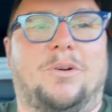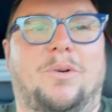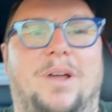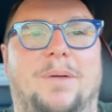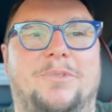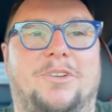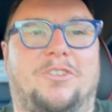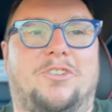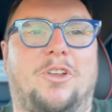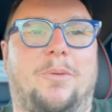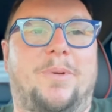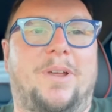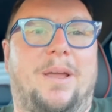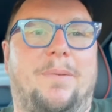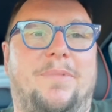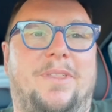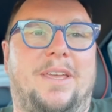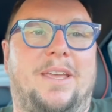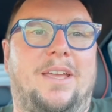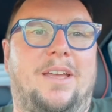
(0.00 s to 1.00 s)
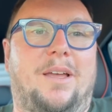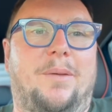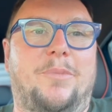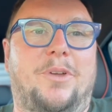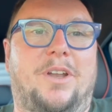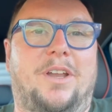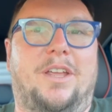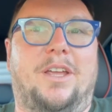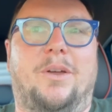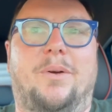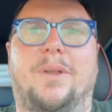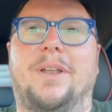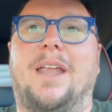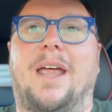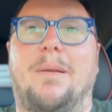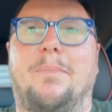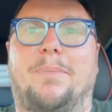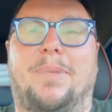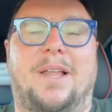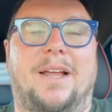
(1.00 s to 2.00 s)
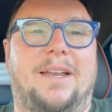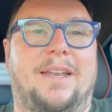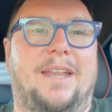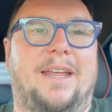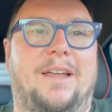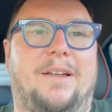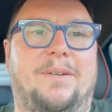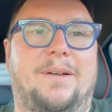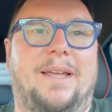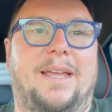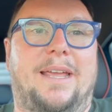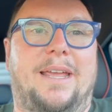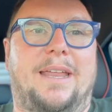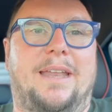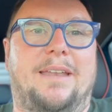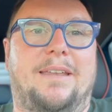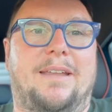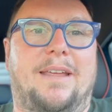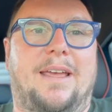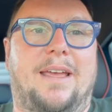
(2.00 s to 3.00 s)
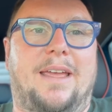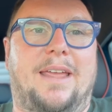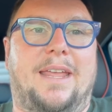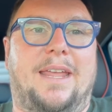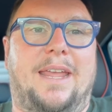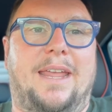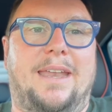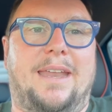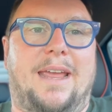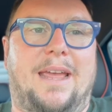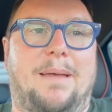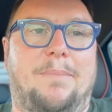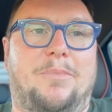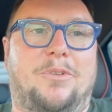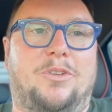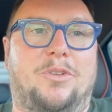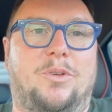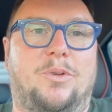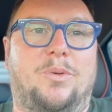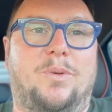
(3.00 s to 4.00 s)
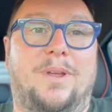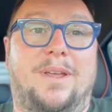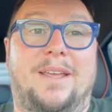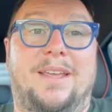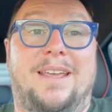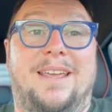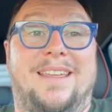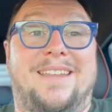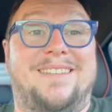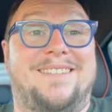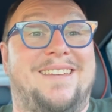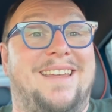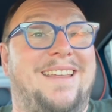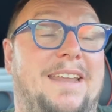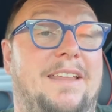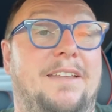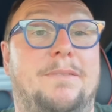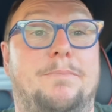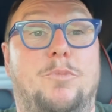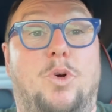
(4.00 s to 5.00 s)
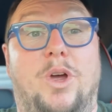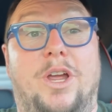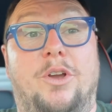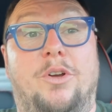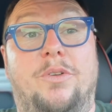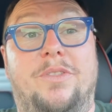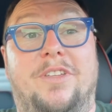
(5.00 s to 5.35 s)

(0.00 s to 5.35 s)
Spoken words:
I'm just topping up there. I'm going to go and unplug now and head up to Z and Wairu.